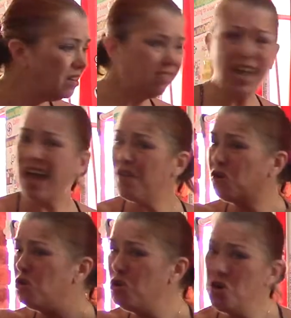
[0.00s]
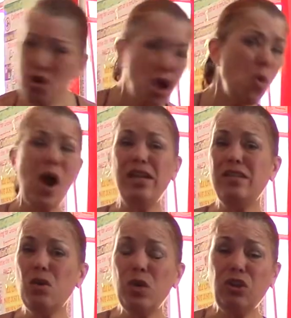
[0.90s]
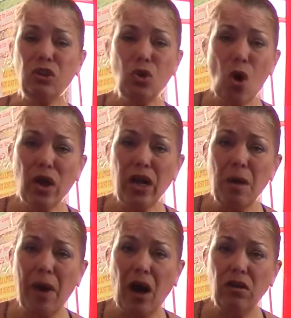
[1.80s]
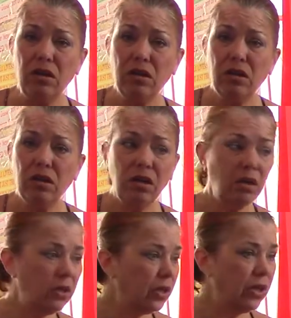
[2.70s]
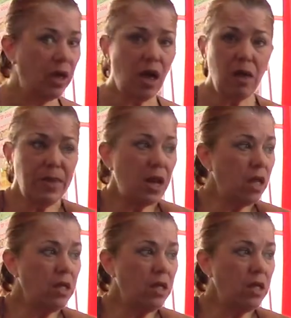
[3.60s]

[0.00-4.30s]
They have no idea what they're talking about. I mean,